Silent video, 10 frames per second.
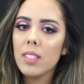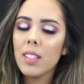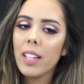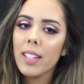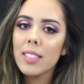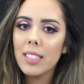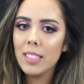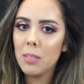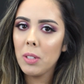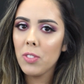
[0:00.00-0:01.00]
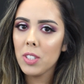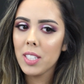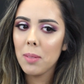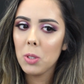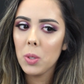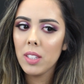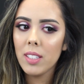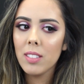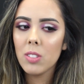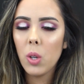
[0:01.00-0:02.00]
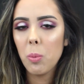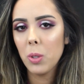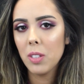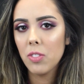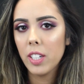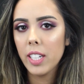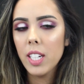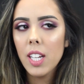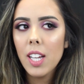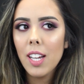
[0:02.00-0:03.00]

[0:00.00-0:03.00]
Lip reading: Like I said, this is my first time doing this, so I'm really afraid.